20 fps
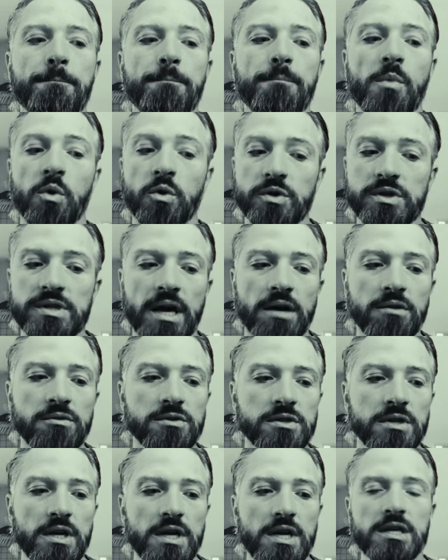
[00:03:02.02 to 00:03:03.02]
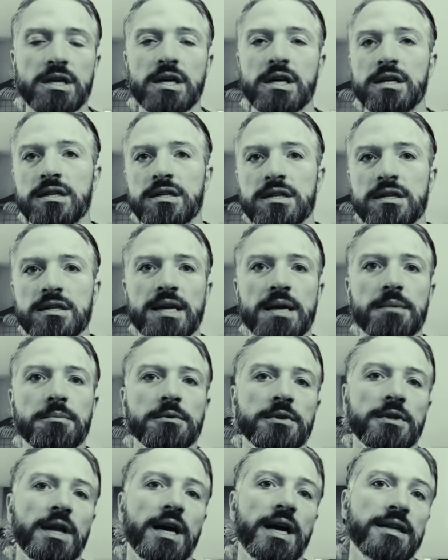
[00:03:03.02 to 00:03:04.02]
more sounds. And since
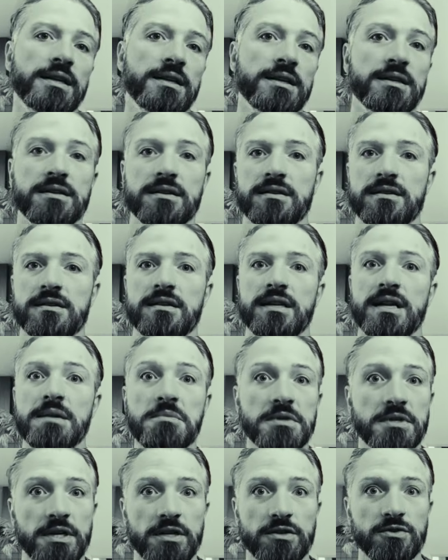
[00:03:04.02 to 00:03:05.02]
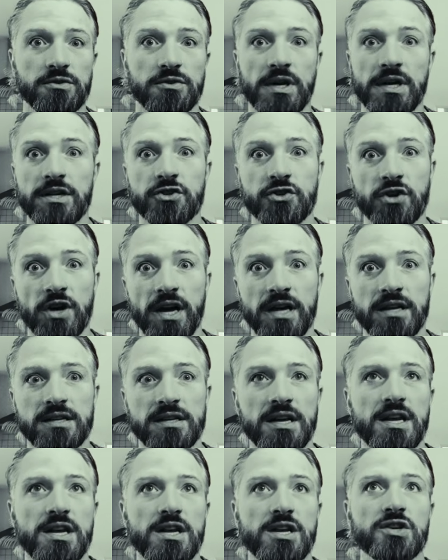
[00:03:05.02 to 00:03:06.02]
Ableton Lite is limited to 8 tracks,
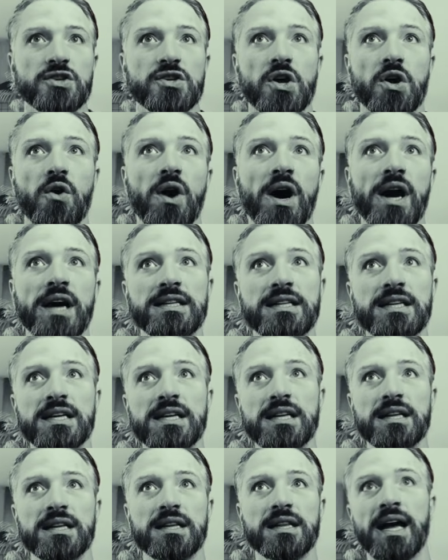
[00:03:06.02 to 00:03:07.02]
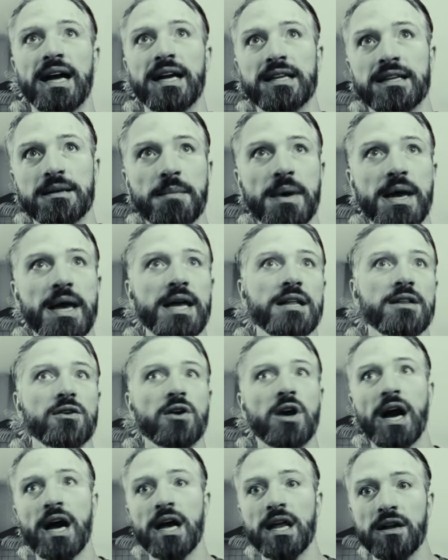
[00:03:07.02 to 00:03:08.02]
so I did the main
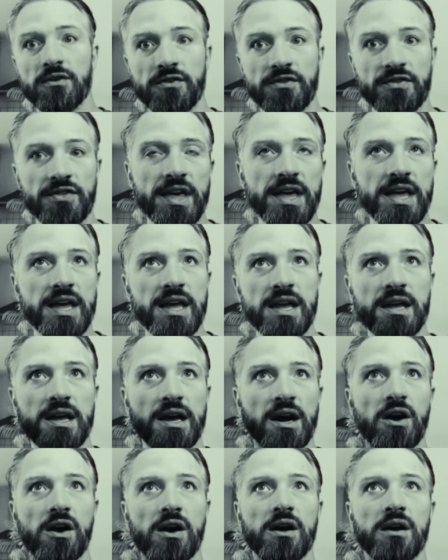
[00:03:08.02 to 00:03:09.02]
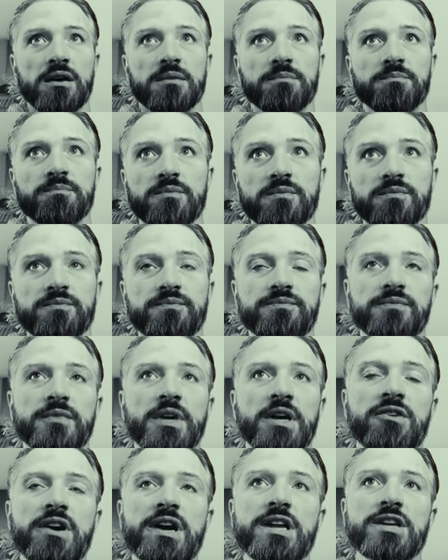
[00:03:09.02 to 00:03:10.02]
kind of thing
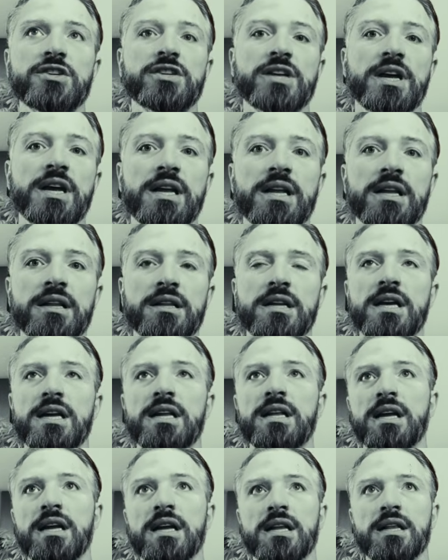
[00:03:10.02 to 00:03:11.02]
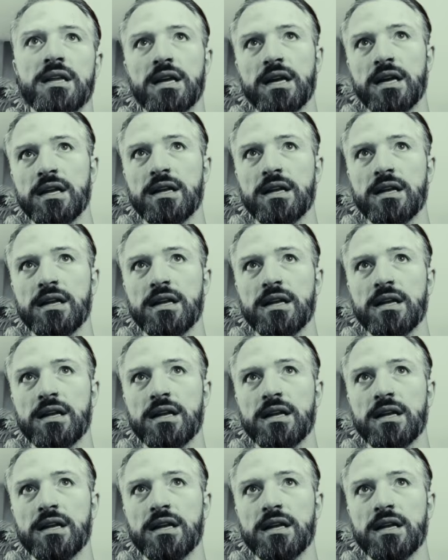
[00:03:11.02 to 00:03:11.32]
arranged and did in